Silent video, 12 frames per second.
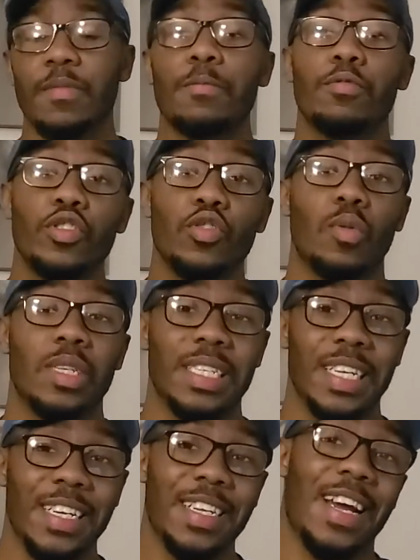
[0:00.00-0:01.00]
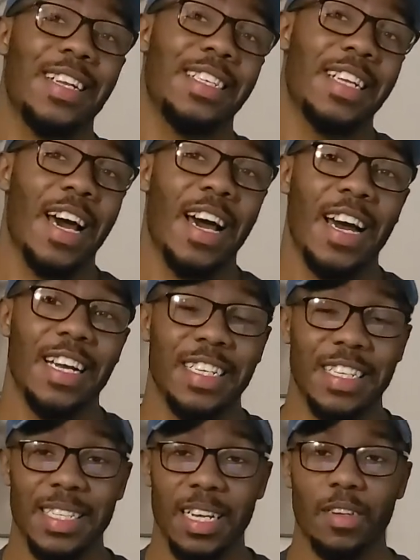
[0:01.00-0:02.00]
If they put you on a 1099
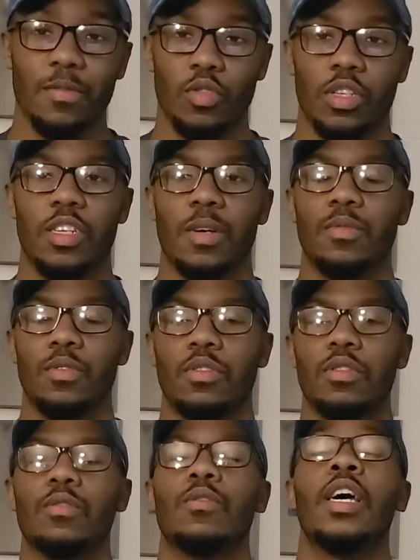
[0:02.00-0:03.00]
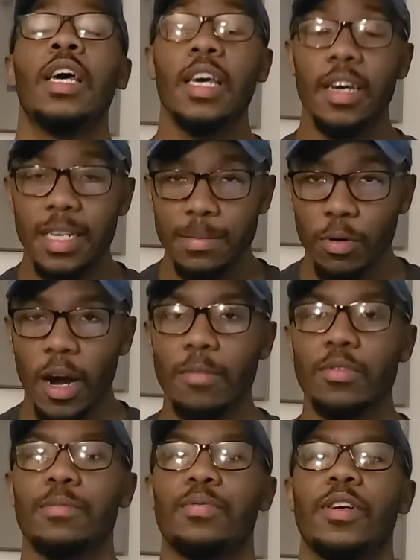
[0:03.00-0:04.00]
instead of on the W-2, it's
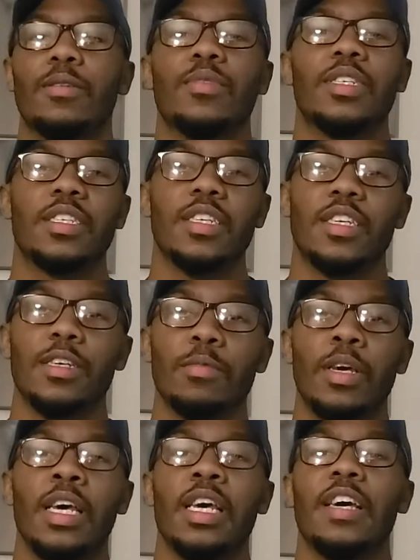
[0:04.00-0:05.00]
probably a pyramid scheme.